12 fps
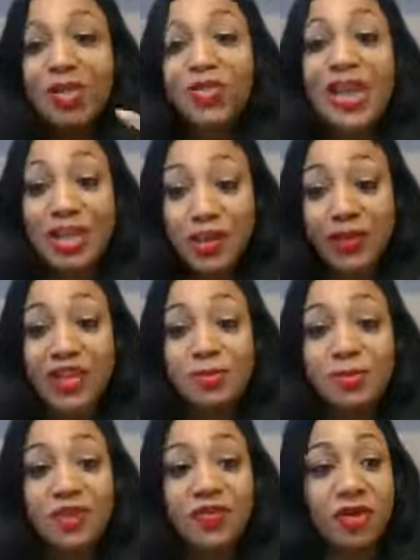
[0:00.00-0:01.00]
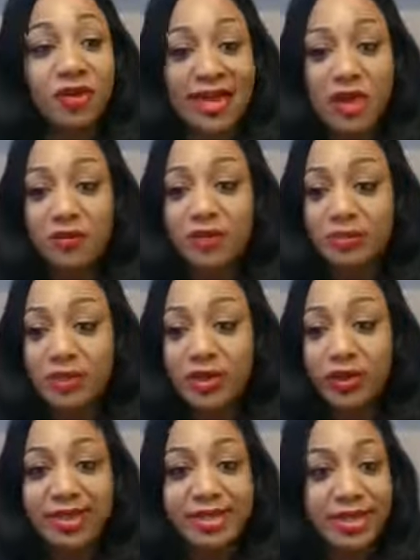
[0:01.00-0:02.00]
Thank you, Facebook, for allowing me to be
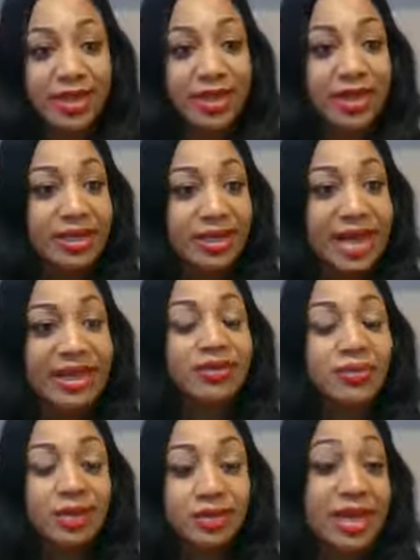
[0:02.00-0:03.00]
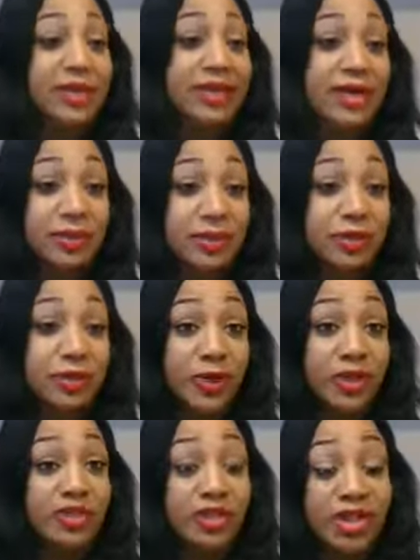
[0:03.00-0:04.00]
great today and not, well, not allowing me to be
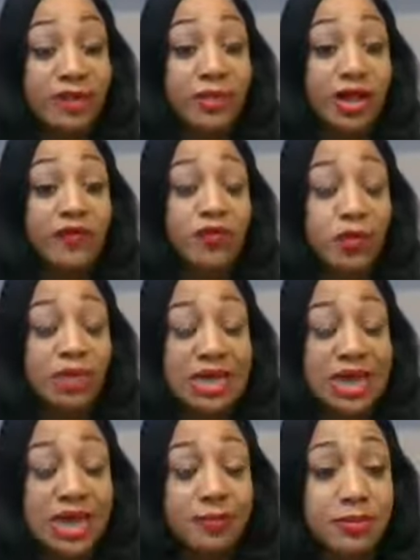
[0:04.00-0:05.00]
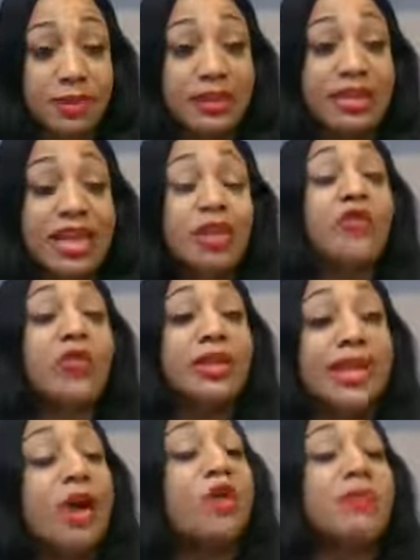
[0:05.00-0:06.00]
great because you cut me off two other times, but thank you for allowing